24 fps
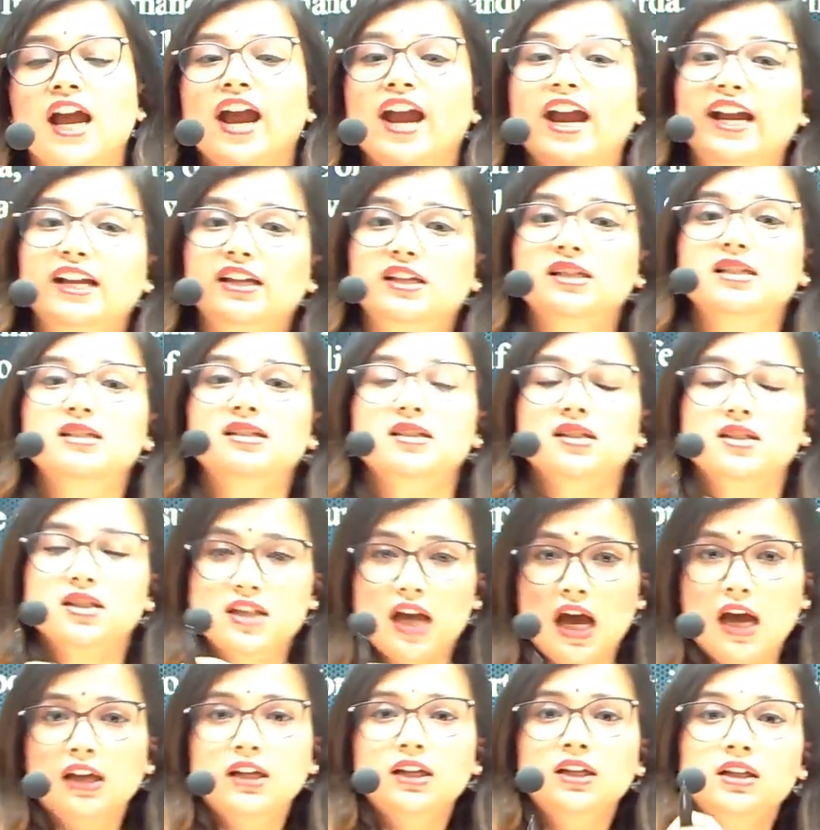It is
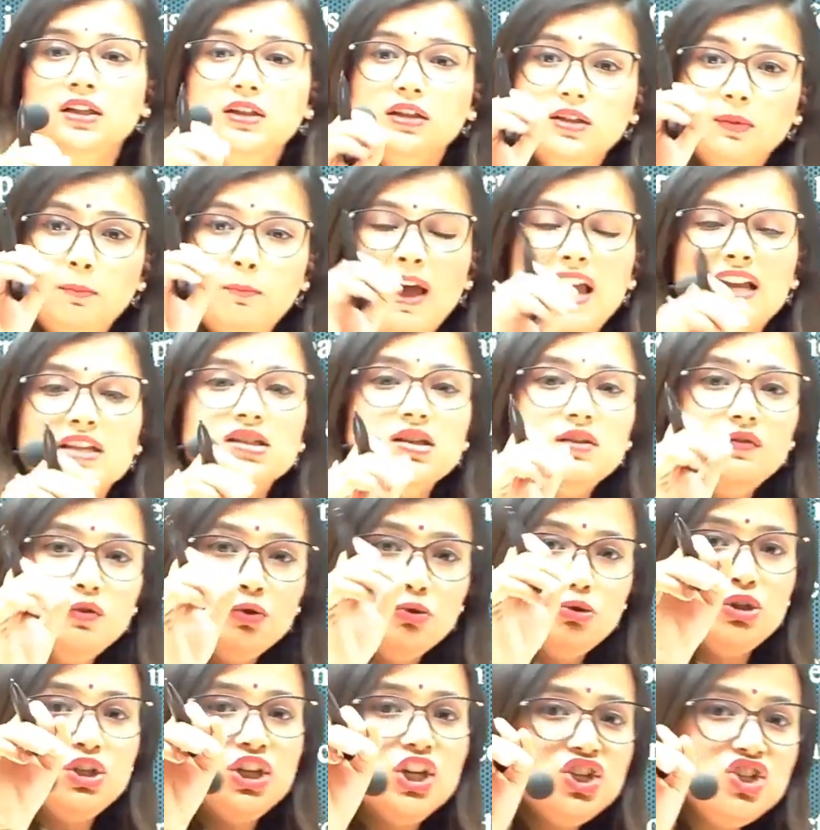done, the passive
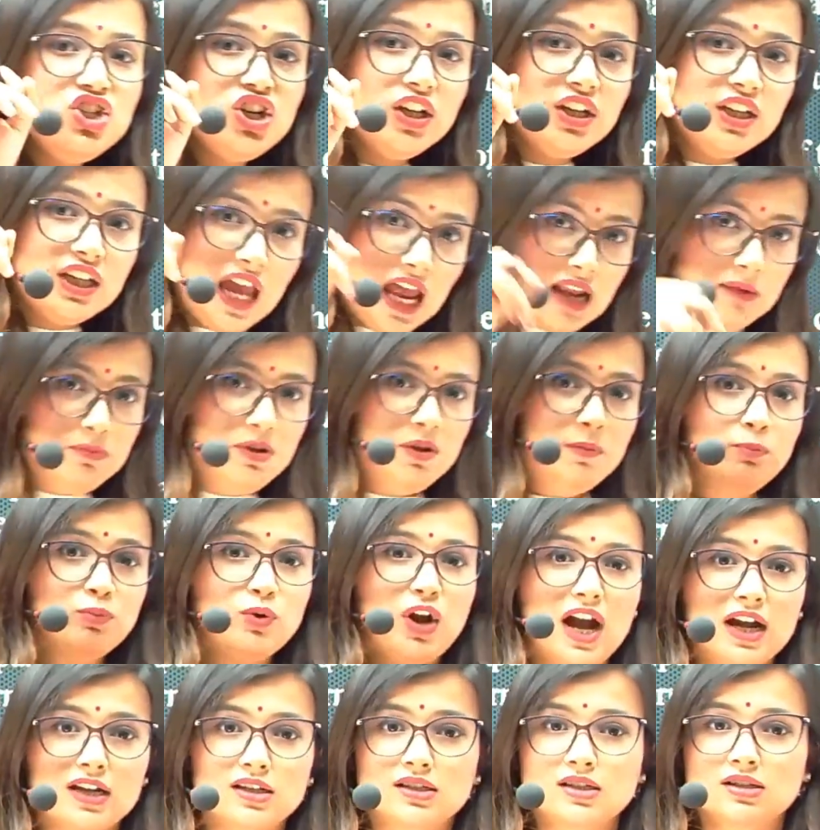euthanasia can be
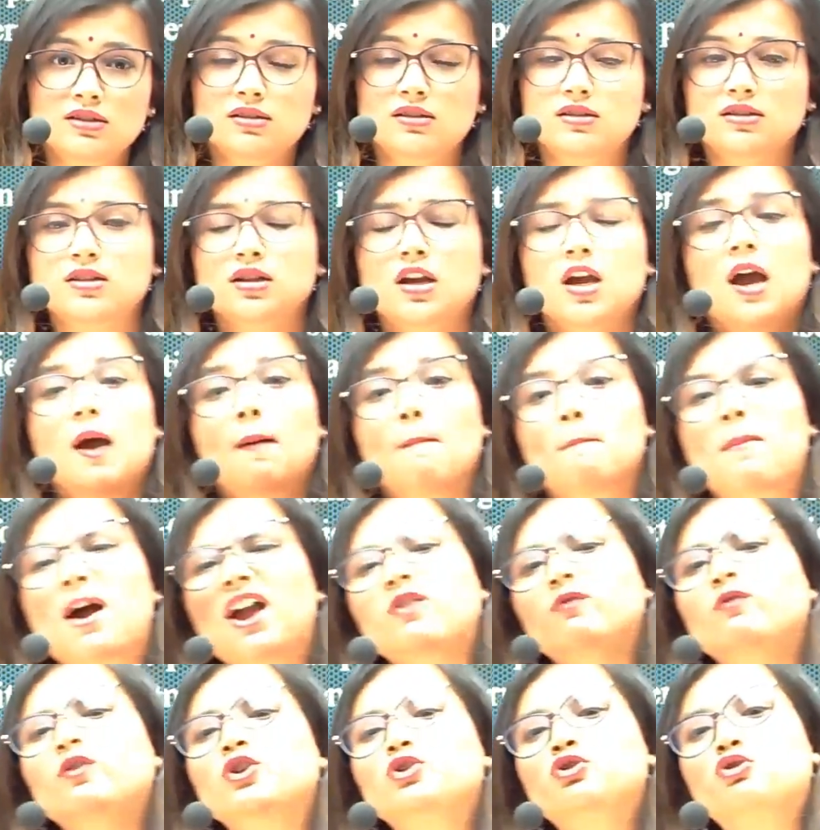practiced
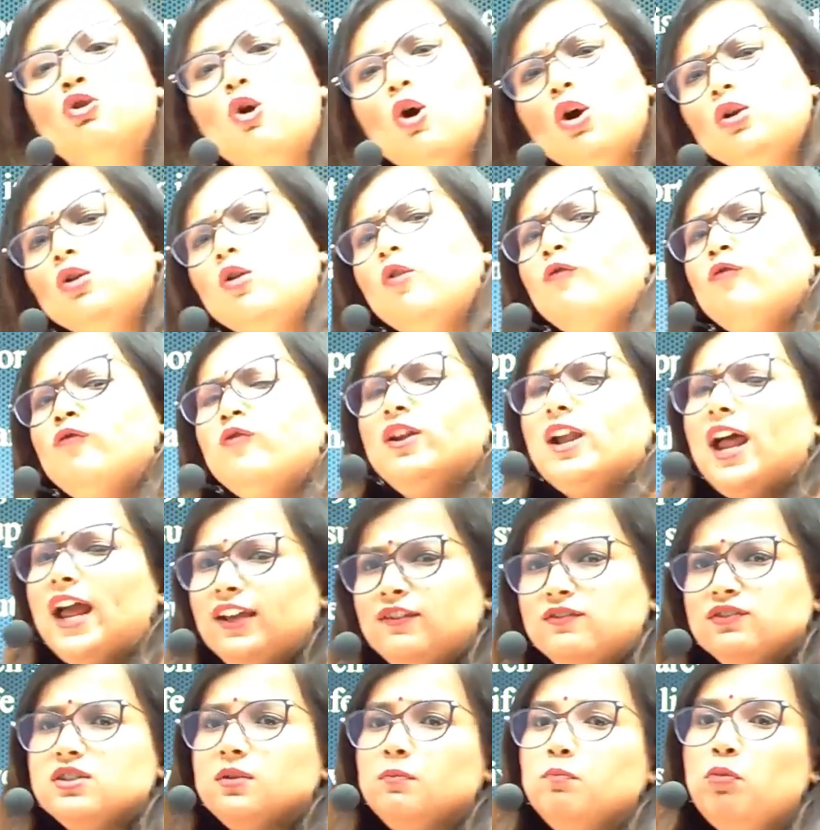by withdrawal of
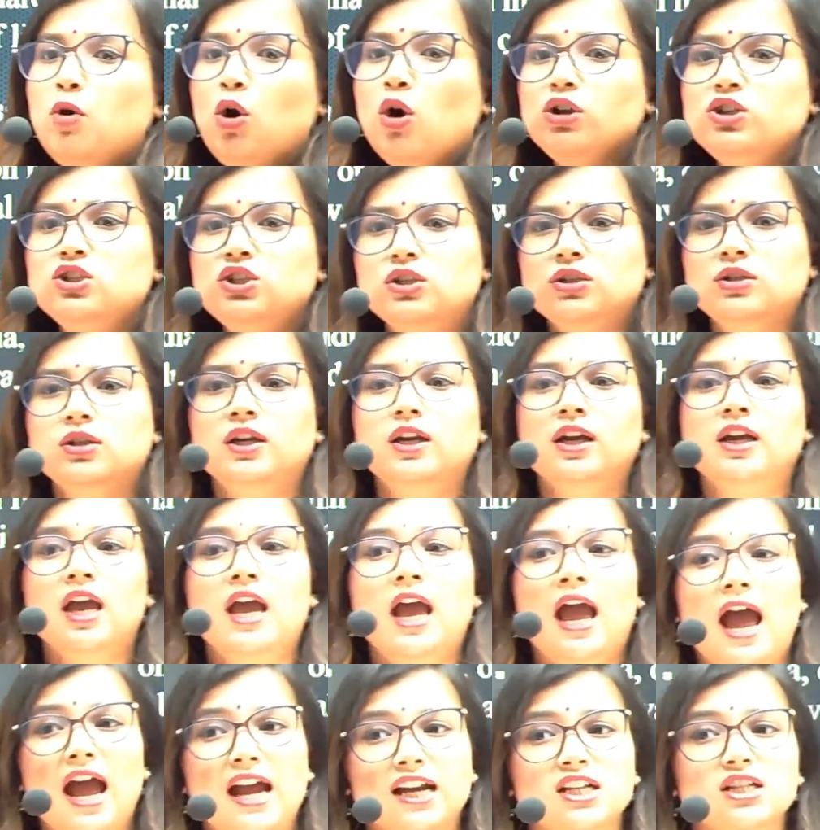life support
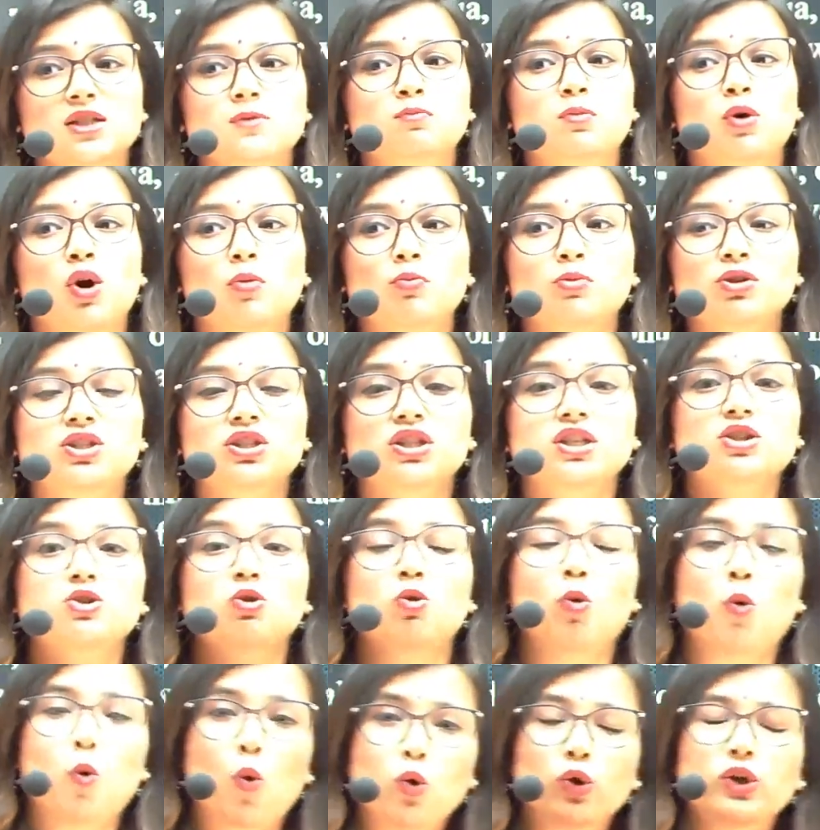and is permitted
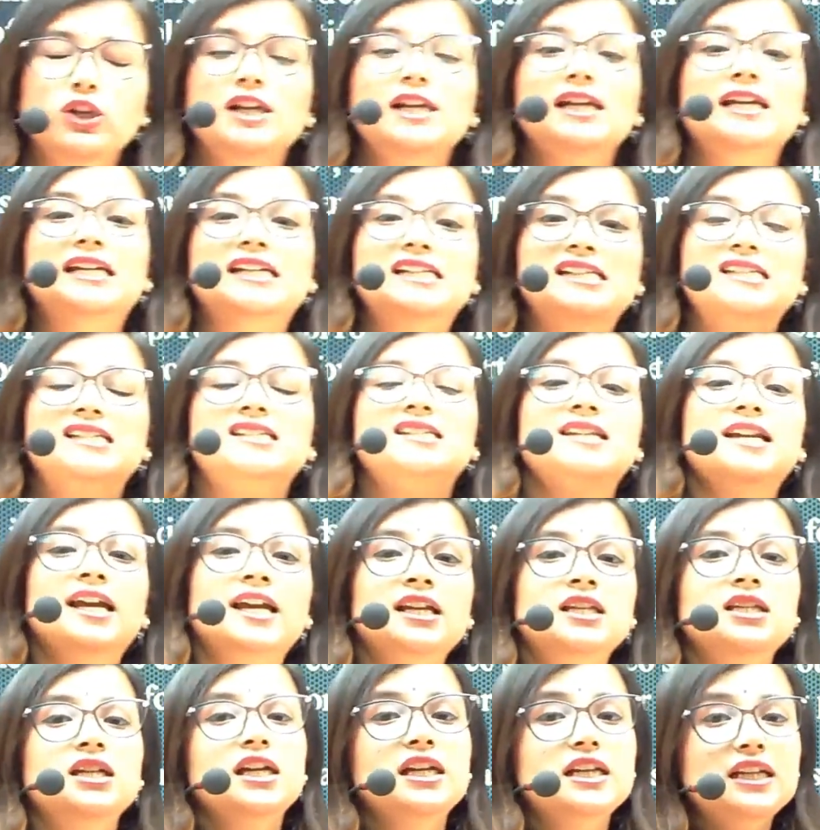only in
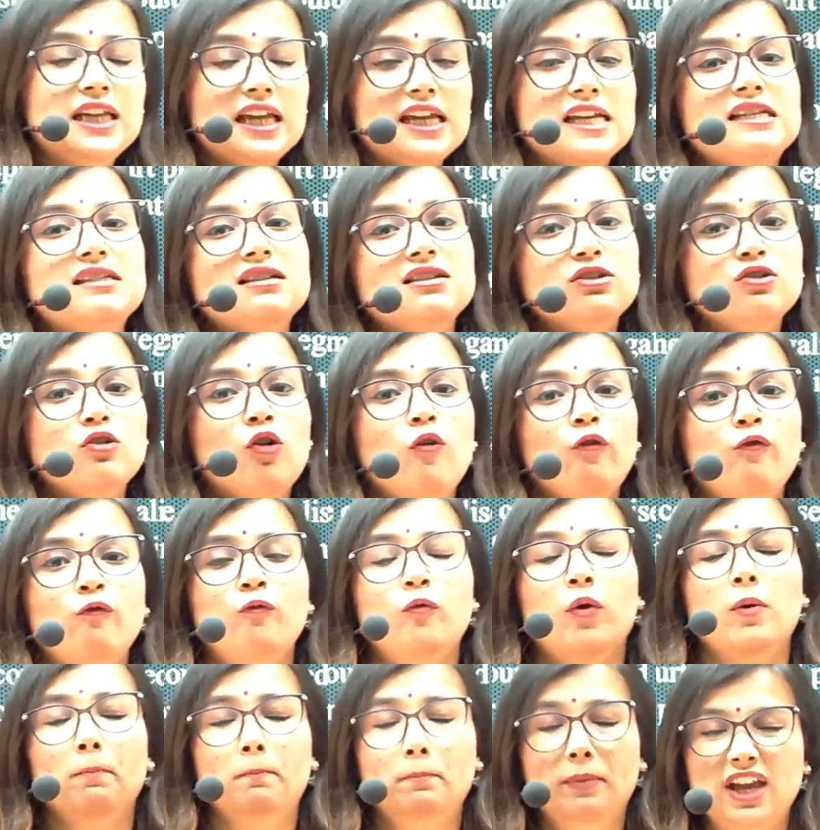cases of
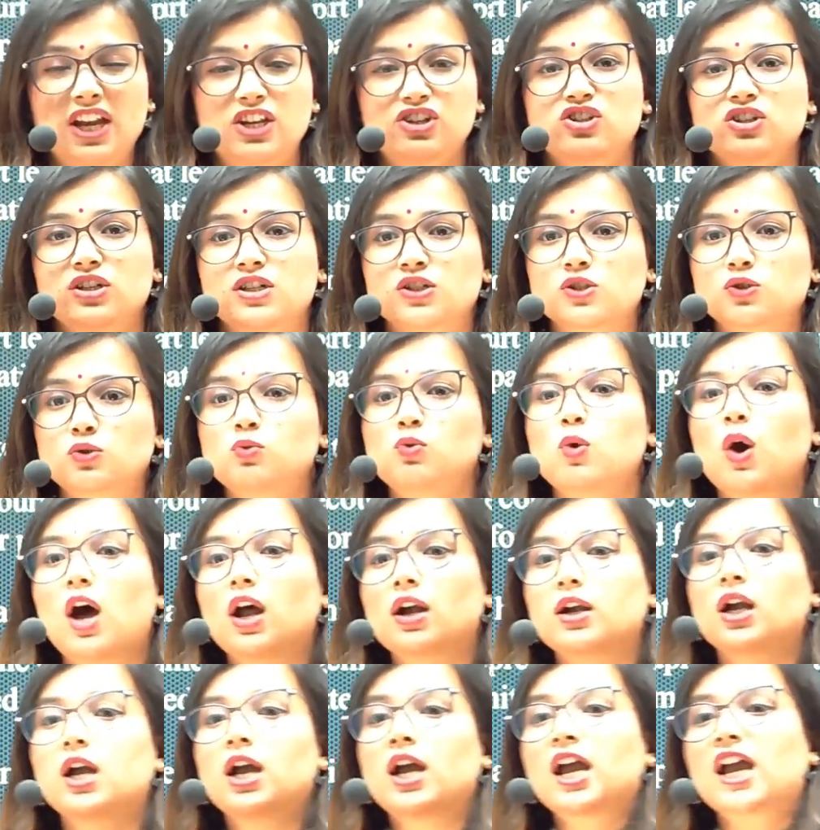patients who
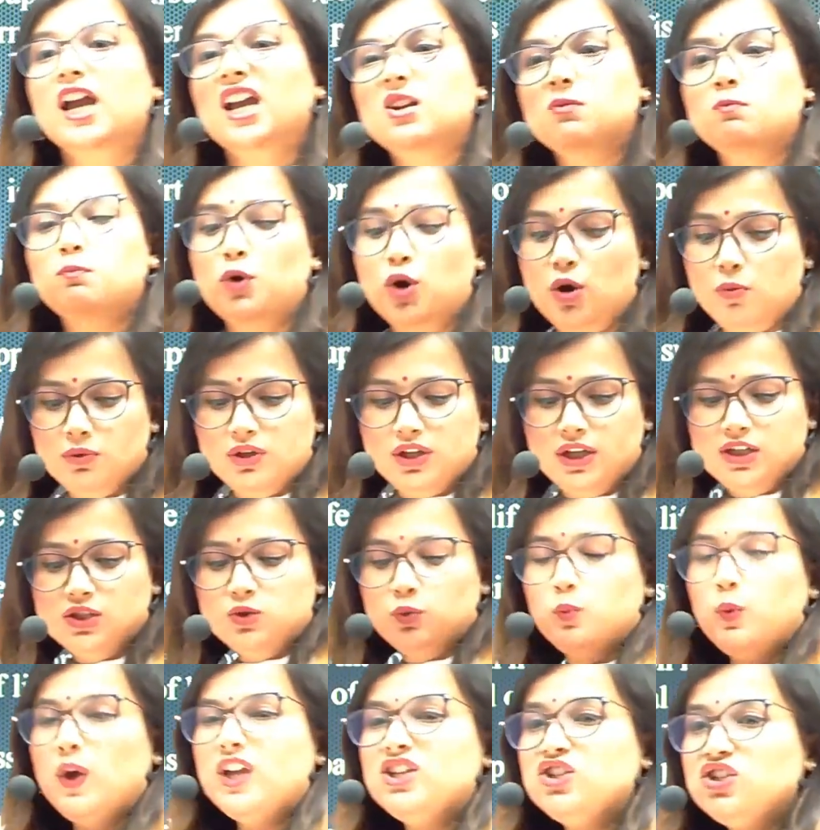are in permanent
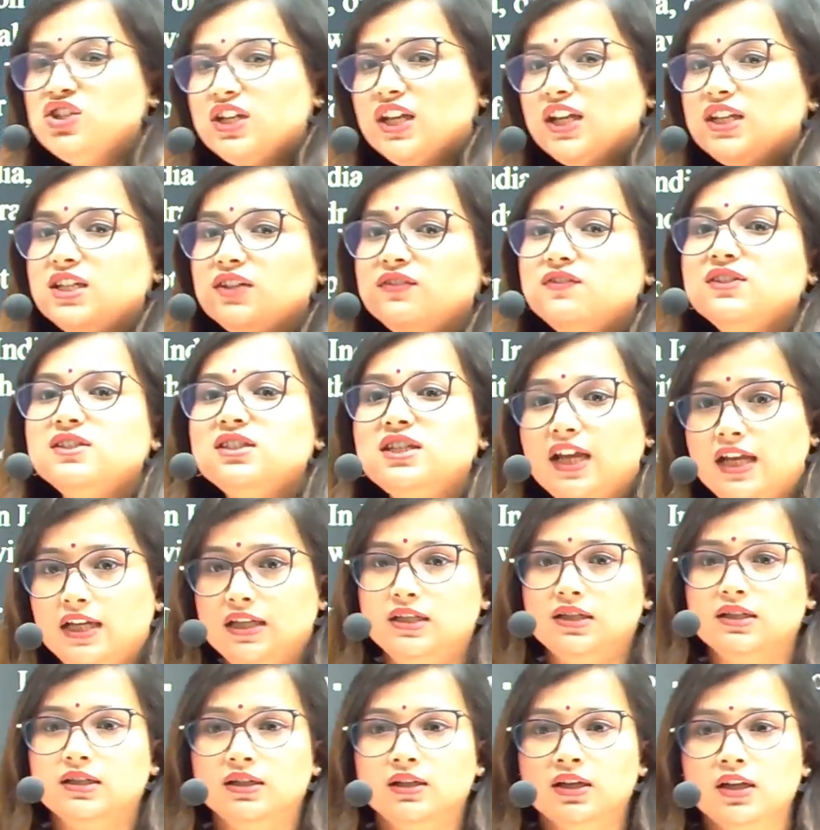vegetative
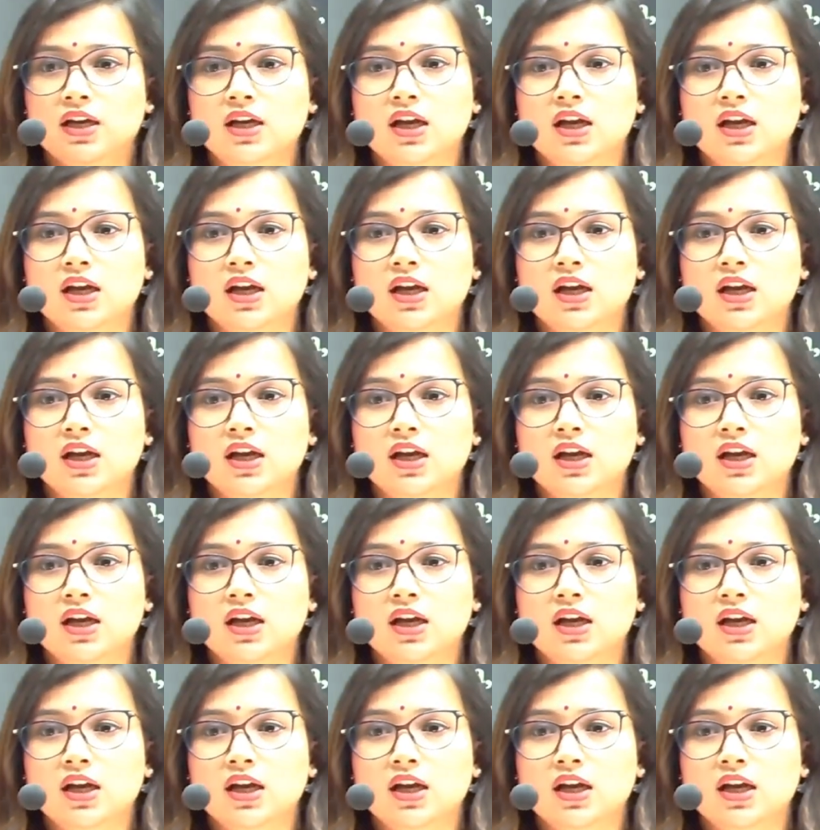state.